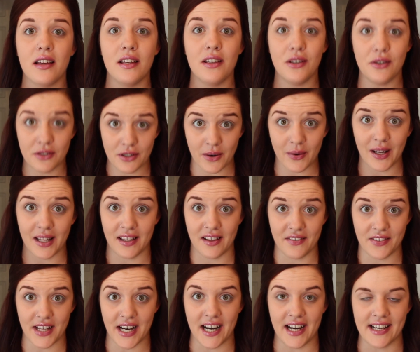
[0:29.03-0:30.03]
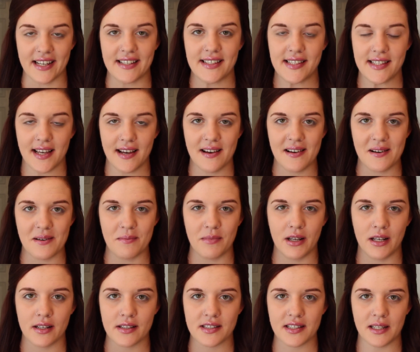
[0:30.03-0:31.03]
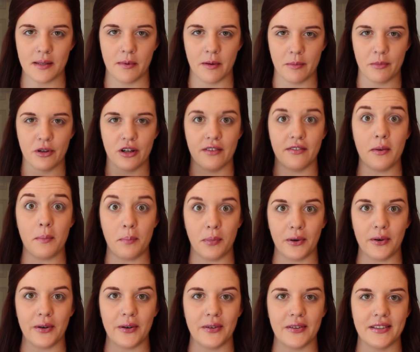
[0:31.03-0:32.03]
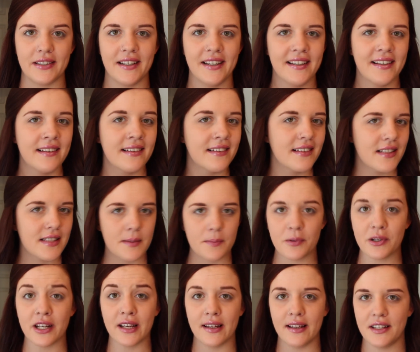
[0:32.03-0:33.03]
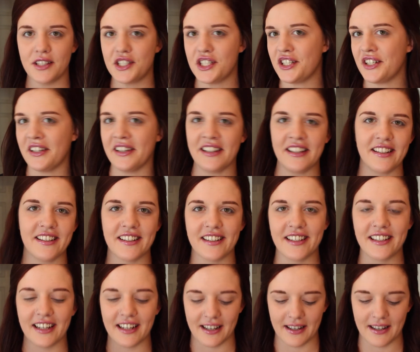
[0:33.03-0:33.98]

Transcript: you know I love the eyes, and it's going to be more of a bold, springy, cheery look.